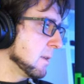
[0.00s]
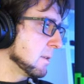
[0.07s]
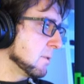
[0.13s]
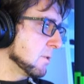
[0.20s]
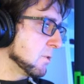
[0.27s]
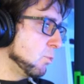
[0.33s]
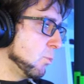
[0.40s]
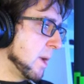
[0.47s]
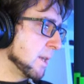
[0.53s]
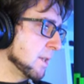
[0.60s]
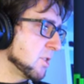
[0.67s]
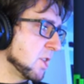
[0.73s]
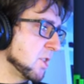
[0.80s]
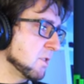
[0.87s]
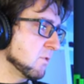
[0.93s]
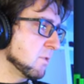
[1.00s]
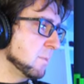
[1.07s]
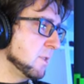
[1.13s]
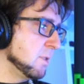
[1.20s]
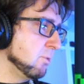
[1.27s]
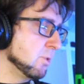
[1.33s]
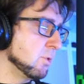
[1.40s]
There's a 1 changing
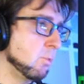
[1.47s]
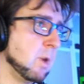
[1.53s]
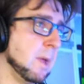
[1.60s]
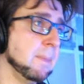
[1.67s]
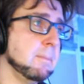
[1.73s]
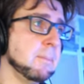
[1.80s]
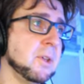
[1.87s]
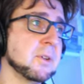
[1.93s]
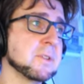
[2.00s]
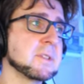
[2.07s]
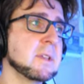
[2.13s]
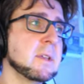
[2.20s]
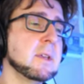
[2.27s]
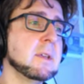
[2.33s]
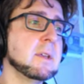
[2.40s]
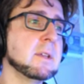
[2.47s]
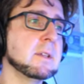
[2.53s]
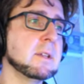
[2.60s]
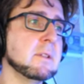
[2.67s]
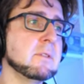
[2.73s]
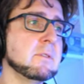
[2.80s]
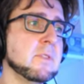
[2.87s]
from 0 to 1 because
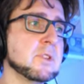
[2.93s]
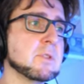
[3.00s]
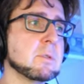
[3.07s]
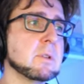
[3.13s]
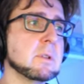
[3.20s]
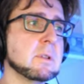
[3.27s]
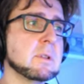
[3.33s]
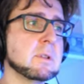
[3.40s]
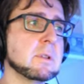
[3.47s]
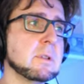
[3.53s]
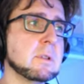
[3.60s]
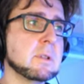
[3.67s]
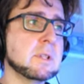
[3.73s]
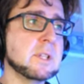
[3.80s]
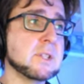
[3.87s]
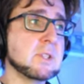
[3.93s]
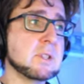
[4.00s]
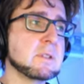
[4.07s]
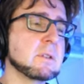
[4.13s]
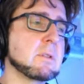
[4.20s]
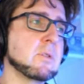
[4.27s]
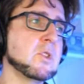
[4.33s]
the individual
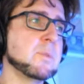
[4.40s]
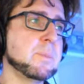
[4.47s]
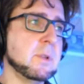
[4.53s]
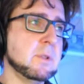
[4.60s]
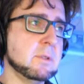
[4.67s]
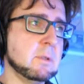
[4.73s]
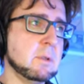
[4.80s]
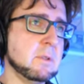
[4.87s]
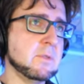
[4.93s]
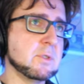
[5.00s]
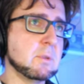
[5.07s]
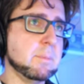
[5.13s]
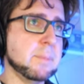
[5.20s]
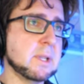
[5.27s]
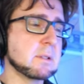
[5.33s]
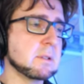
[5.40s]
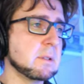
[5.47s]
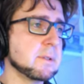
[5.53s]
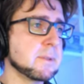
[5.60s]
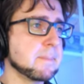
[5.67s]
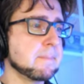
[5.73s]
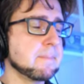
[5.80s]
digits correspond to individual
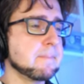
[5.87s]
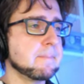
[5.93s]
pixels.